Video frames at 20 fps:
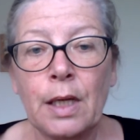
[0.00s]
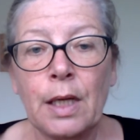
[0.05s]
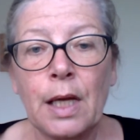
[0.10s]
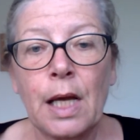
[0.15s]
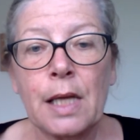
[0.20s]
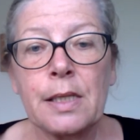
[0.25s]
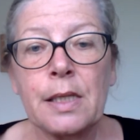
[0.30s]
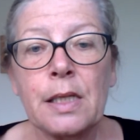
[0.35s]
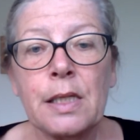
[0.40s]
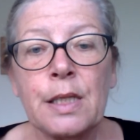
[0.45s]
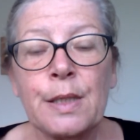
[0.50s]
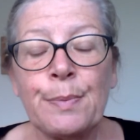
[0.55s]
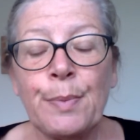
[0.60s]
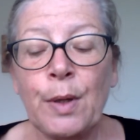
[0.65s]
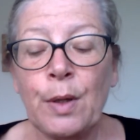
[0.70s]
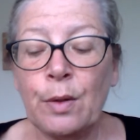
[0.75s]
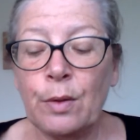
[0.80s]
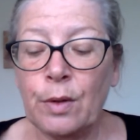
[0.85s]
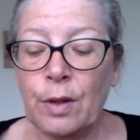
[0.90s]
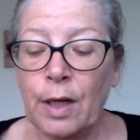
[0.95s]
As I
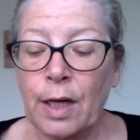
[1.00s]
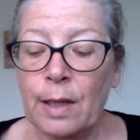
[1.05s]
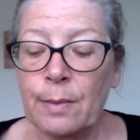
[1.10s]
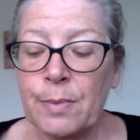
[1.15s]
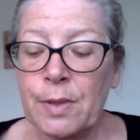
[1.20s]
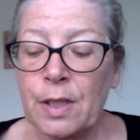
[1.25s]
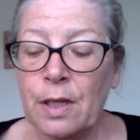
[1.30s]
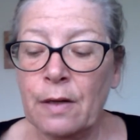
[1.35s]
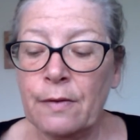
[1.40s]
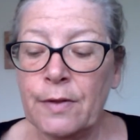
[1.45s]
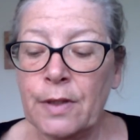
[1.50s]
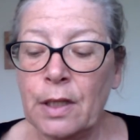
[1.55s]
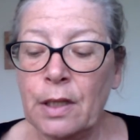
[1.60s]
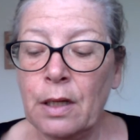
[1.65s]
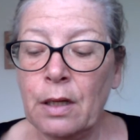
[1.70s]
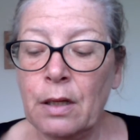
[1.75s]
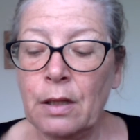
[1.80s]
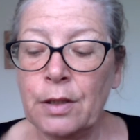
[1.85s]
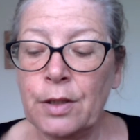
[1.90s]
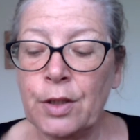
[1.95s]
spoke, I observed a
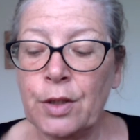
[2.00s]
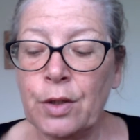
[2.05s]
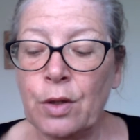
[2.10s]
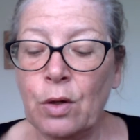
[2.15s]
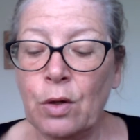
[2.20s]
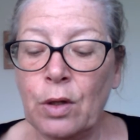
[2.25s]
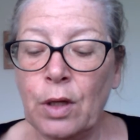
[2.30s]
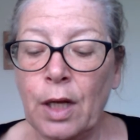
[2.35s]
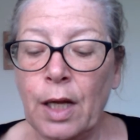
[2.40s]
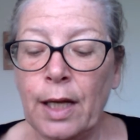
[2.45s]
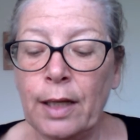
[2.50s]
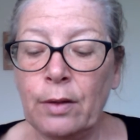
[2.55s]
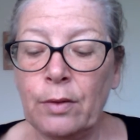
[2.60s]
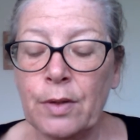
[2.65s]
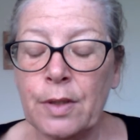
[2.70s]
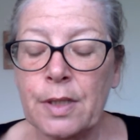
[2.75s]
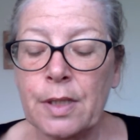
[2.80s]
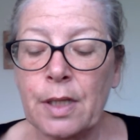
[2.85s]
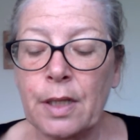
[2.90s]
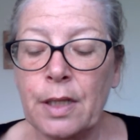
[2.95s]
large dog lying on
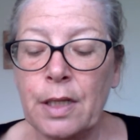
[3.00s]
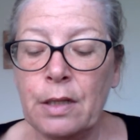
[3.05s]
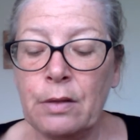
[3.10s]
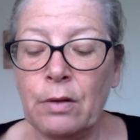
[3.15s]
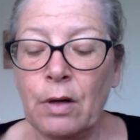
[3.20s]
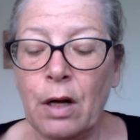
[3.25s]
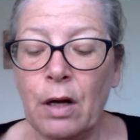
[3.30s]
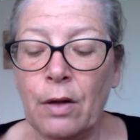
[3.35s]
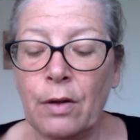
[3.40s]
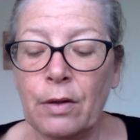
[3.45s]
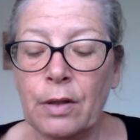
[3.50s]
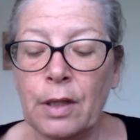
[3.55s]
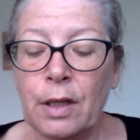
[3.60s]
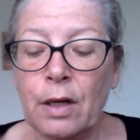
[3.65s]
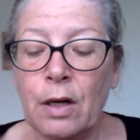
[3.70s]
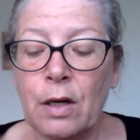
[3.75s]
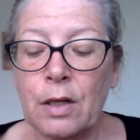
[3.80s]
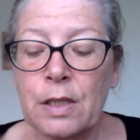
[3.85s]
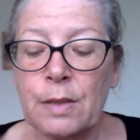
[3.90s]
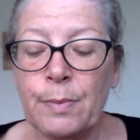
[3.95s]
the sunny
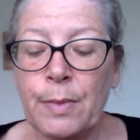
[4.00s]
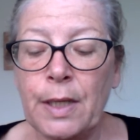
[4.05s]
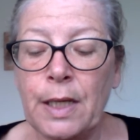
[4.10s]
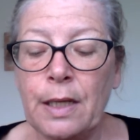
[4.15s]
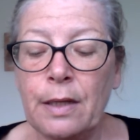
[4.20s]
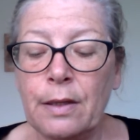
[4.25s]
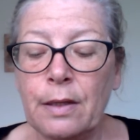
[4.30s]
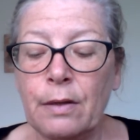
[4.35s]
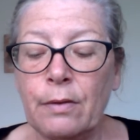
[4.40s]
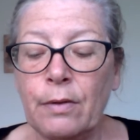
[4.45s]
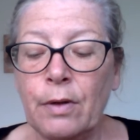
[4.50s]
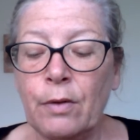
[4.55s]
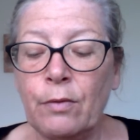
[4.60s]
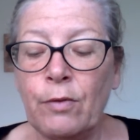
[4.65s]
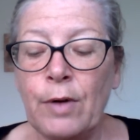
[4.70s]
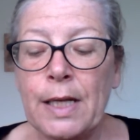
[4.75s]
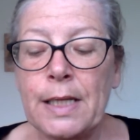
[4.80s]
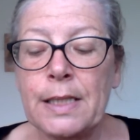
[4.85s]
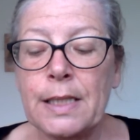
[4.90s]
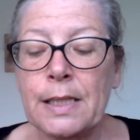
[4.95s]
grass beneath it
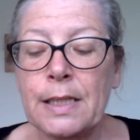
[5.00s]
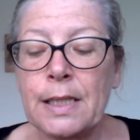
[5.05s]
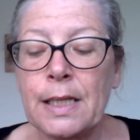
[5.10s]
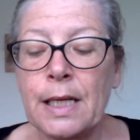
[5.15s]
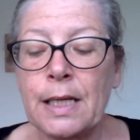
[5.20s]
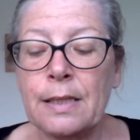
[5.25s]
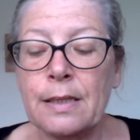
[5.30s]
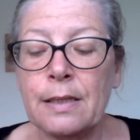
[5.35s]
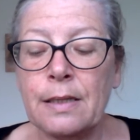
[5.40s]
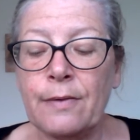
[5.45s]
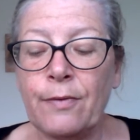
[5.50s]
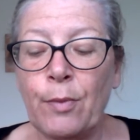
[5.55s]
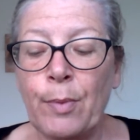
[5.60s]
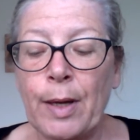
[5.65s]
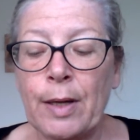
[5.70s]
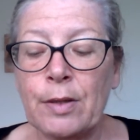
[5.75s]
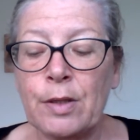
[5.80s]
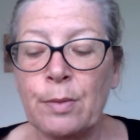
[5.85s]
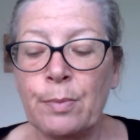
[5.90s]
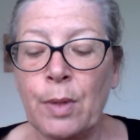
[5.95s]
raise its ears as if
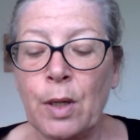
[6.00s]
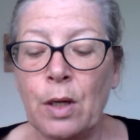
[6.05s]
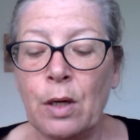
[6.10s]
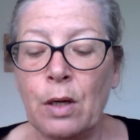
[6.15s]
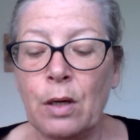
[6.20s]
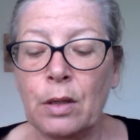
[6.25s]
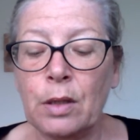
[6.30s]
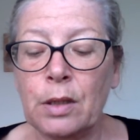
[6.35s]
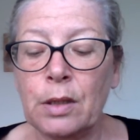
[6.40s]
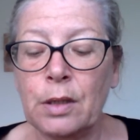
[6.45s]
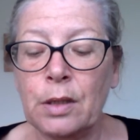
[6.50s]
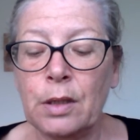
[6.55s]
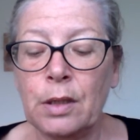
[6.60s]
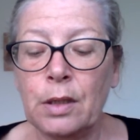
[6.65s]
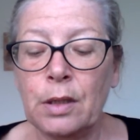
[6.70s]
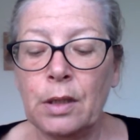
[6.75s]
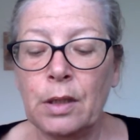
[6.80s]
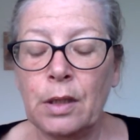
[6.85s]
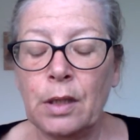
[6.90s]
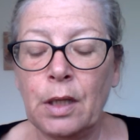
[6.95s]
about to bark,
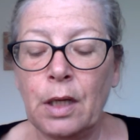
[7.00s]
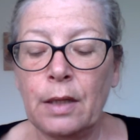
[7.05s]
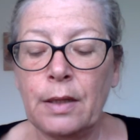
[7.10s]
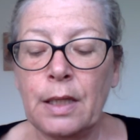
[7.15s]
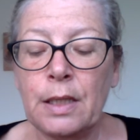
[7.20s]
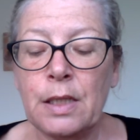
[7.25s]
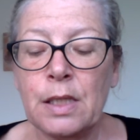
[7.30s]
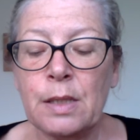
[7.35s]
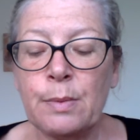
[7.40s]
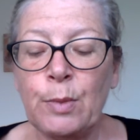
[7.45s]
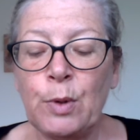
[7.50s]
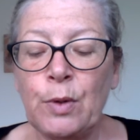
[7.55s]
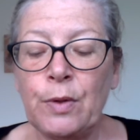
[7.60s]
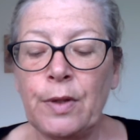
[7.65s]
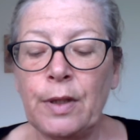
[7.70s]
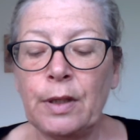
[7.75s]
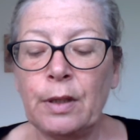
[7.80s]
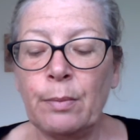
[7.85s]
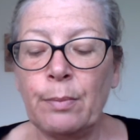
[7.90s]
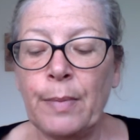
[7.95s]
and then,
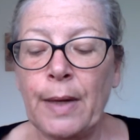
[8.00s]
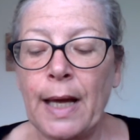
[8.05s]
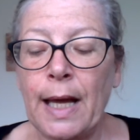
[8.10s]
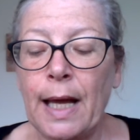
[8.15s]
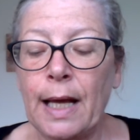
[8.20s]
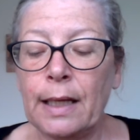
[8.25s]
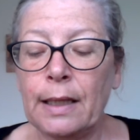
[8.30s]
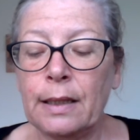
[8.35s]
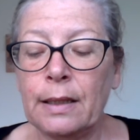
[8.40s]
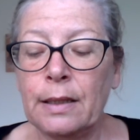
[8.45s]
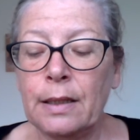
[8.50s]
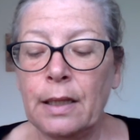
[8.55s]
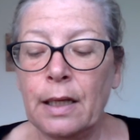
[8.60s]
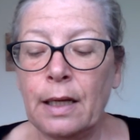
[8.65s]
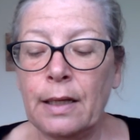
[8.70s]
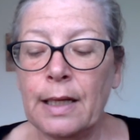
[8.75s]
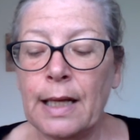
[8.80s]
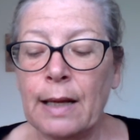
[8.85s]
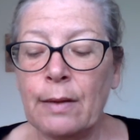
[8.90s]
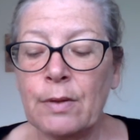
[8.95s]
smoothing them back,
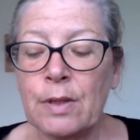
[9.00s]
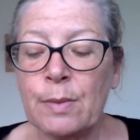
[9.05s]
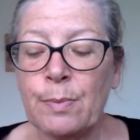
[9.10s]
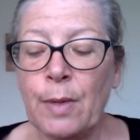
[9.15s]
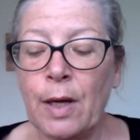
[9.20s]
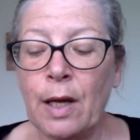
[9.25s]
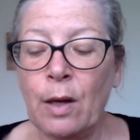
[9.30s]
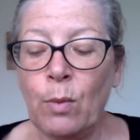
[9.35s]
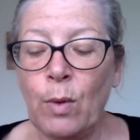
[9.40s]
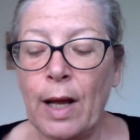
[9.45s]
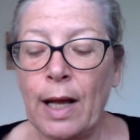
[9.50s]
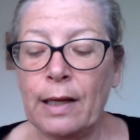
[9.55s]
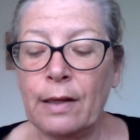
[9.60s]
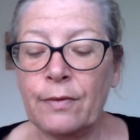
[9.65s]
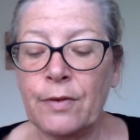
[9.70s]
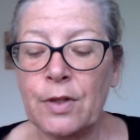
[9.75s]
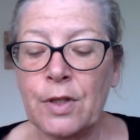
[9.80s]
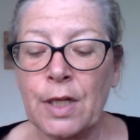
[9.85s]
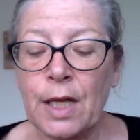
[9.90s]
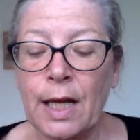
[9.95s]
announced by a wag
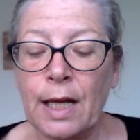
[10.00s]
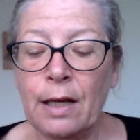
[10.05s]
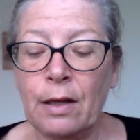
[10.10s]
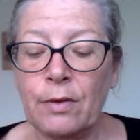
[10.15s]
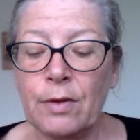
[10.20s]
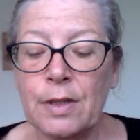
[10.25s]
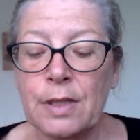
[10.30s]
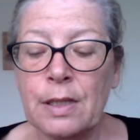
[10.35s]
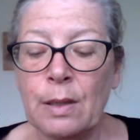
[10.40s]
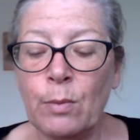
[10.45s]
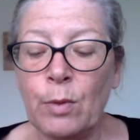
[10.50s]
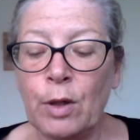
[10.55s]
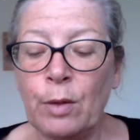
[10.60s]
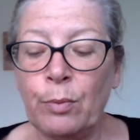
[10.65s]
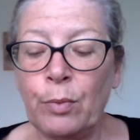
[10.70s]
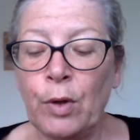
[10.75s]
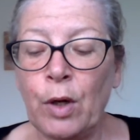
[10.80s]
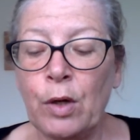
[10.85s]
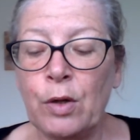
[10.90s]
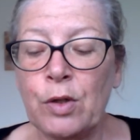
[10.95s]
of the tail that someone
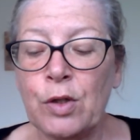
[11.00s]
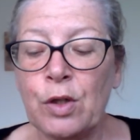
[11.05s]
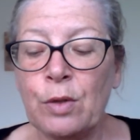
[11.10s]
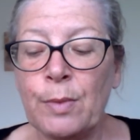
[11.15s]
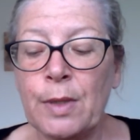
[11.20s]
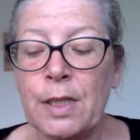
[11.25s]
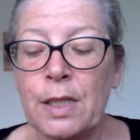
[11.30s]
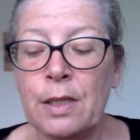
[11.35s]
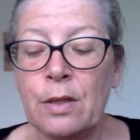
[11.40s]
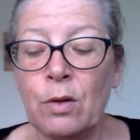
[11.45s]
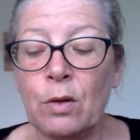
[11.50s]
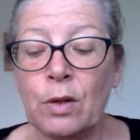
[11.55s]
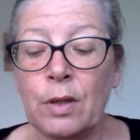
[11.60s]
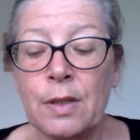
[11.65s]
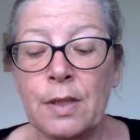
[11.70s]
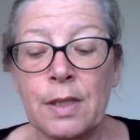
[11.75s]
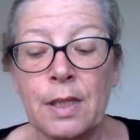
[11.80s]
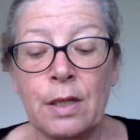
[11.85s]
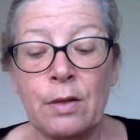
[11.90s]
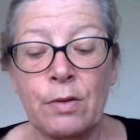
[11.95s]
approached whom it did not
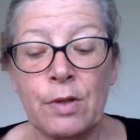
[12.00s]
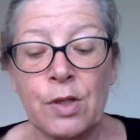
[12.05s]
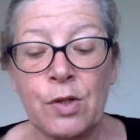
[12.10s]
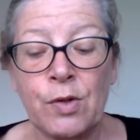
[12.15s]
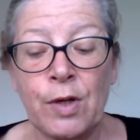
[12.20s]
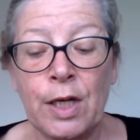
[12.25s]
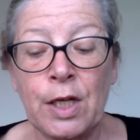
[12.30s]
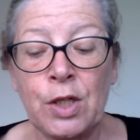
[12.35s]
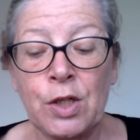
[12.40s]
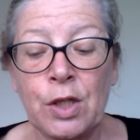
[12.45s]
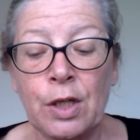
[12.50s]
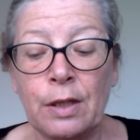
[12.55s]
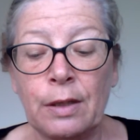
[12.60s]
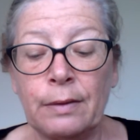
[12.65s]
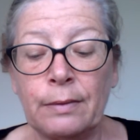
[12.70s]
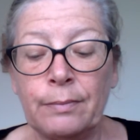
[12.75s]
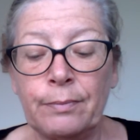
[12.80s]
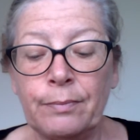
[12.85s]
consider a stranger.